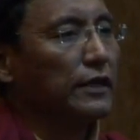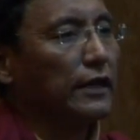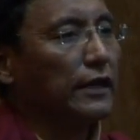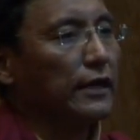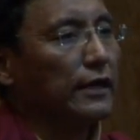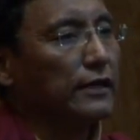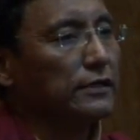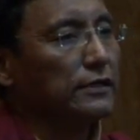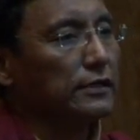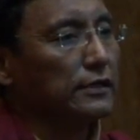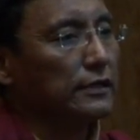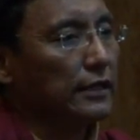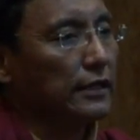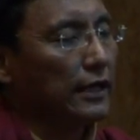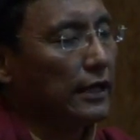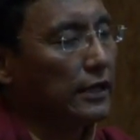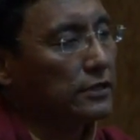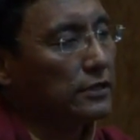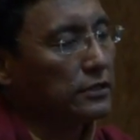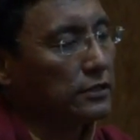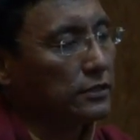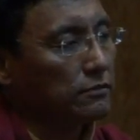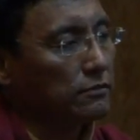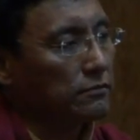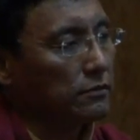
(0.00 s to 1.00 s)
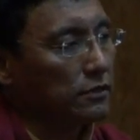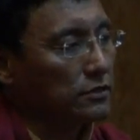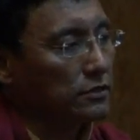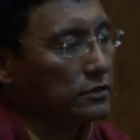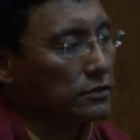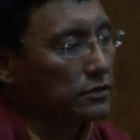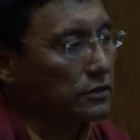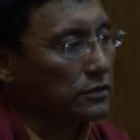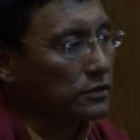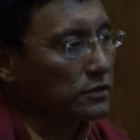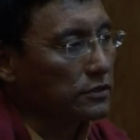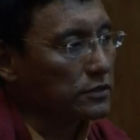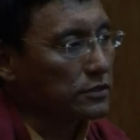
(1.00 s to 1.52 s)
And enlightened means
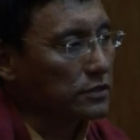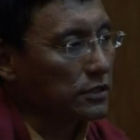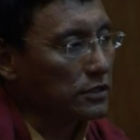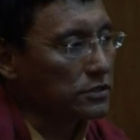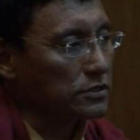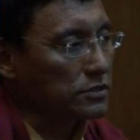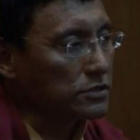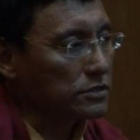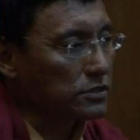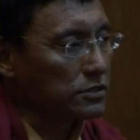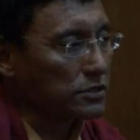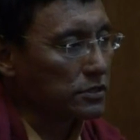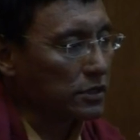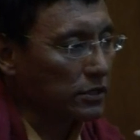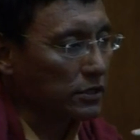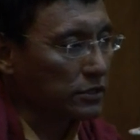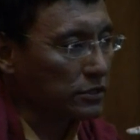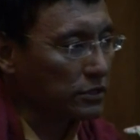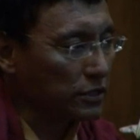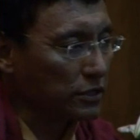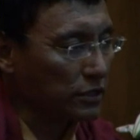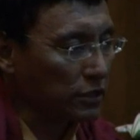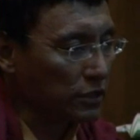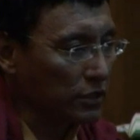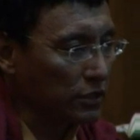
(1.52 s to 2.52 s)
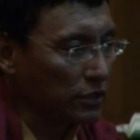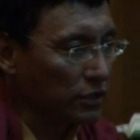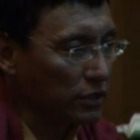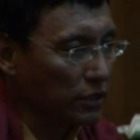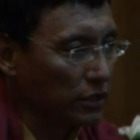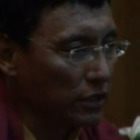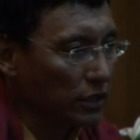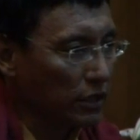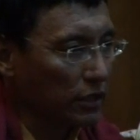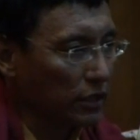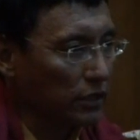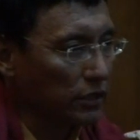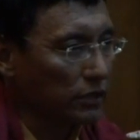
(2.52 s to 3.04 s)
in the sense that he
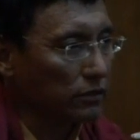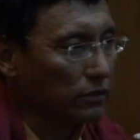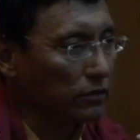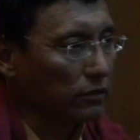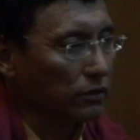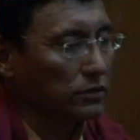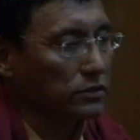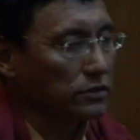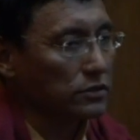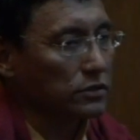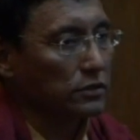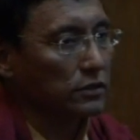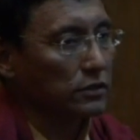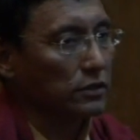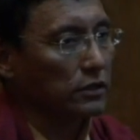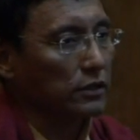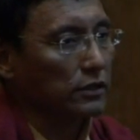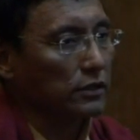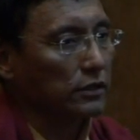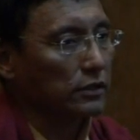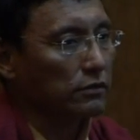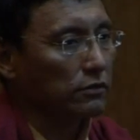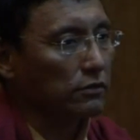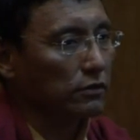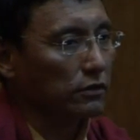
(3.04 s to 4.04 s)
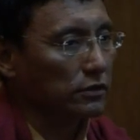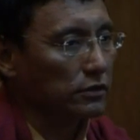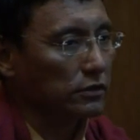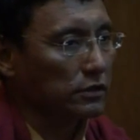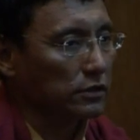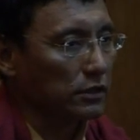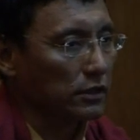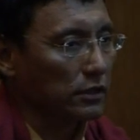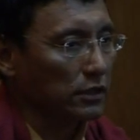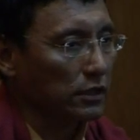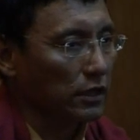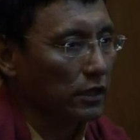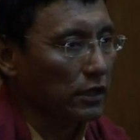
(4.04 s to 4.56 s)
got
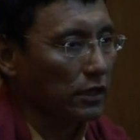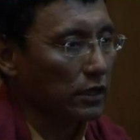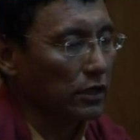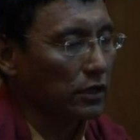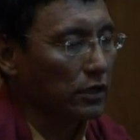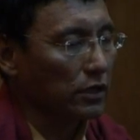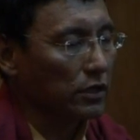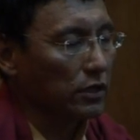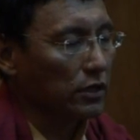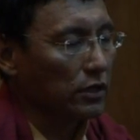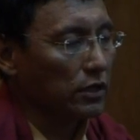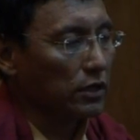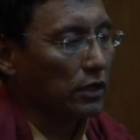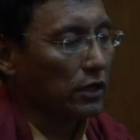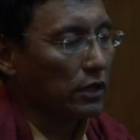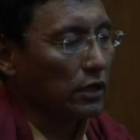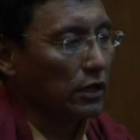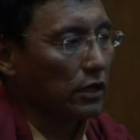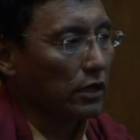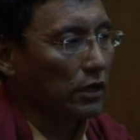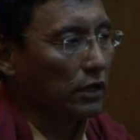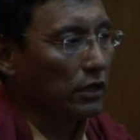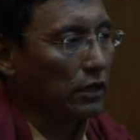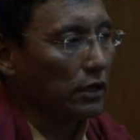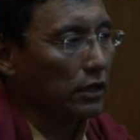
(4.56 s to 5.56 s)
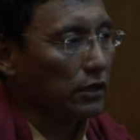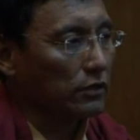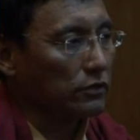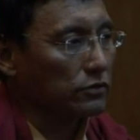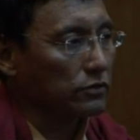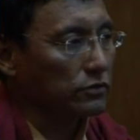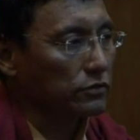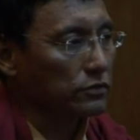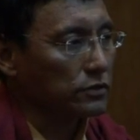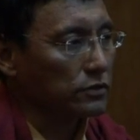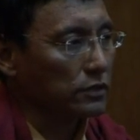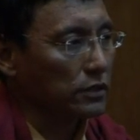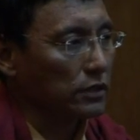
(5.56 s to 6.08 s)
the how do you
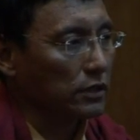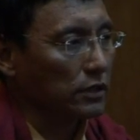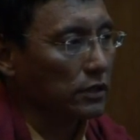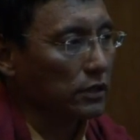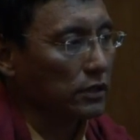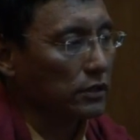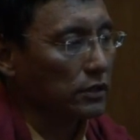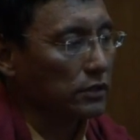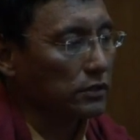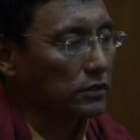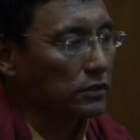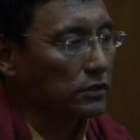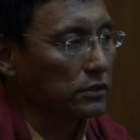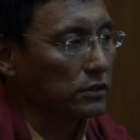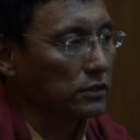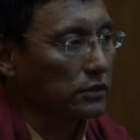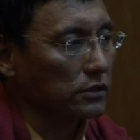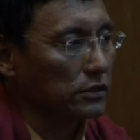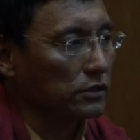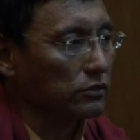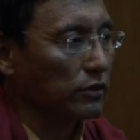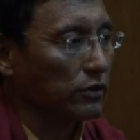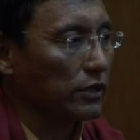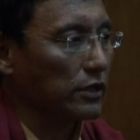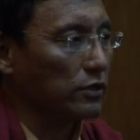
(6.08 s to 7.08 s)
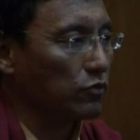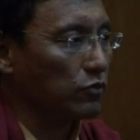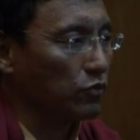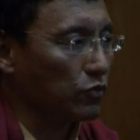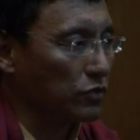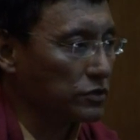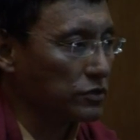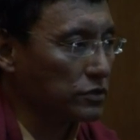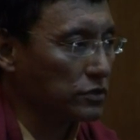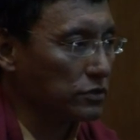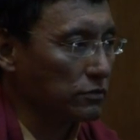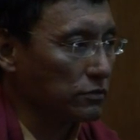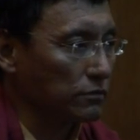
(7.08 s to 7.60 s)
say, the great
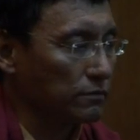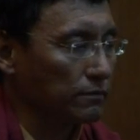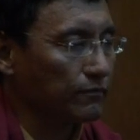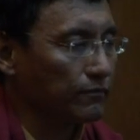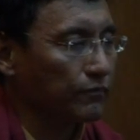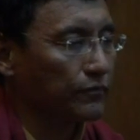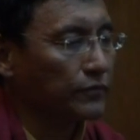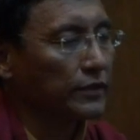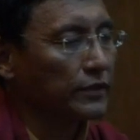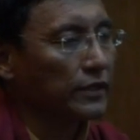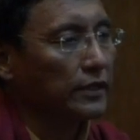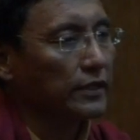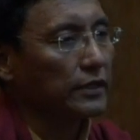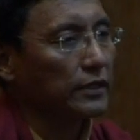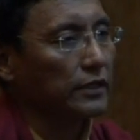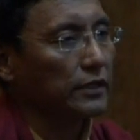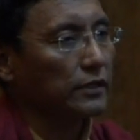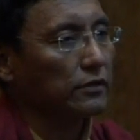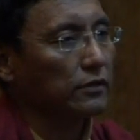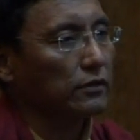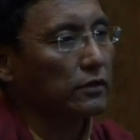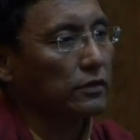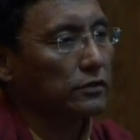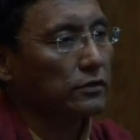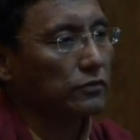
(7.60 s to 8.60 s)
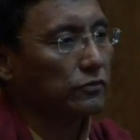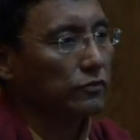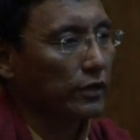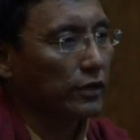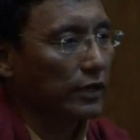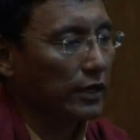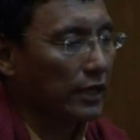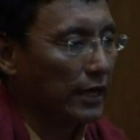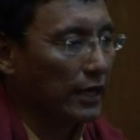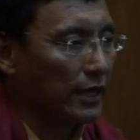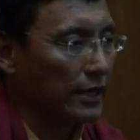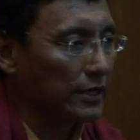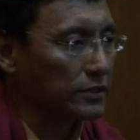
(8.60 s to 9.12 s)
wisdom. He got
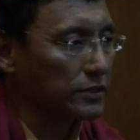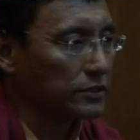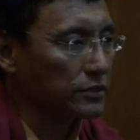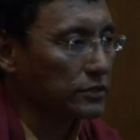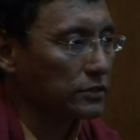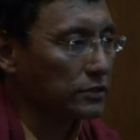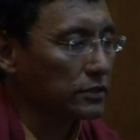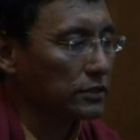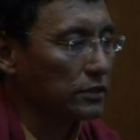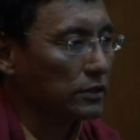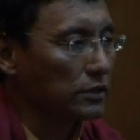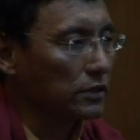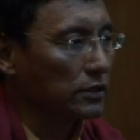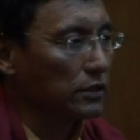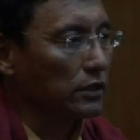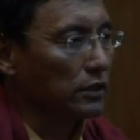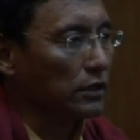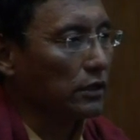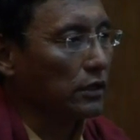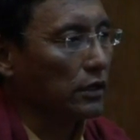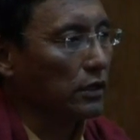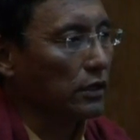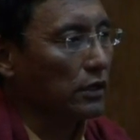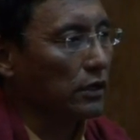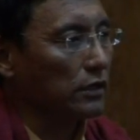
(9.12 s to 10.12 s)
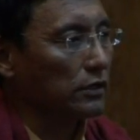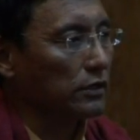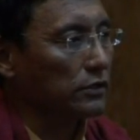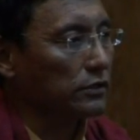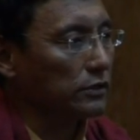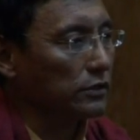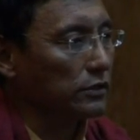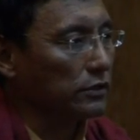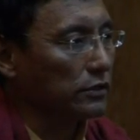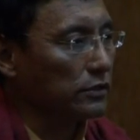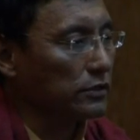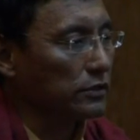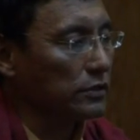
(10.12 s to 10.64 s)
realized
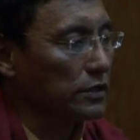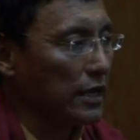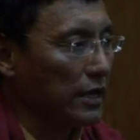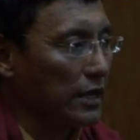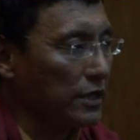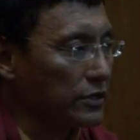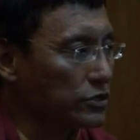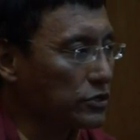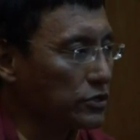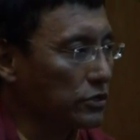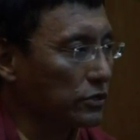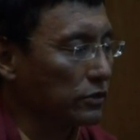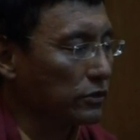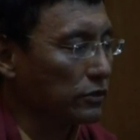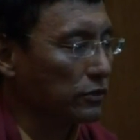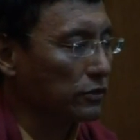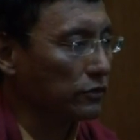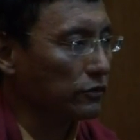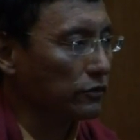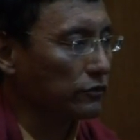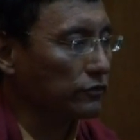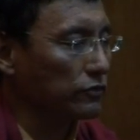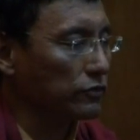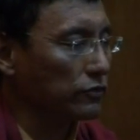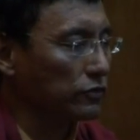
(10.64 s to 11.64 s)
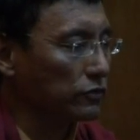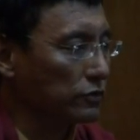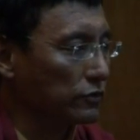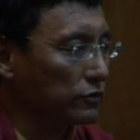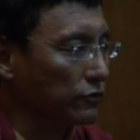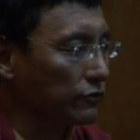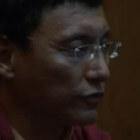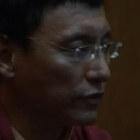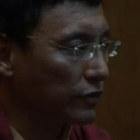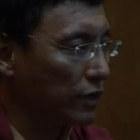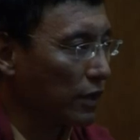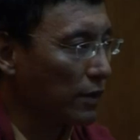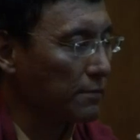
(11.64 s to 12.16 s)
the nature of all the
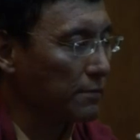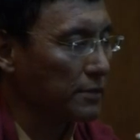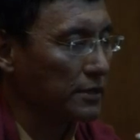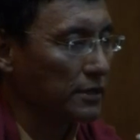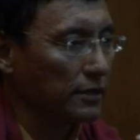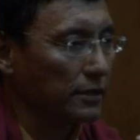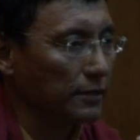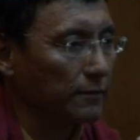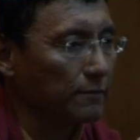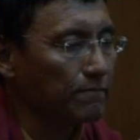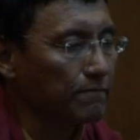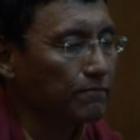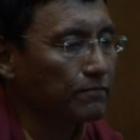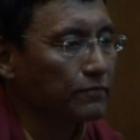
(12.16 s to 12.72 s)
phenomena,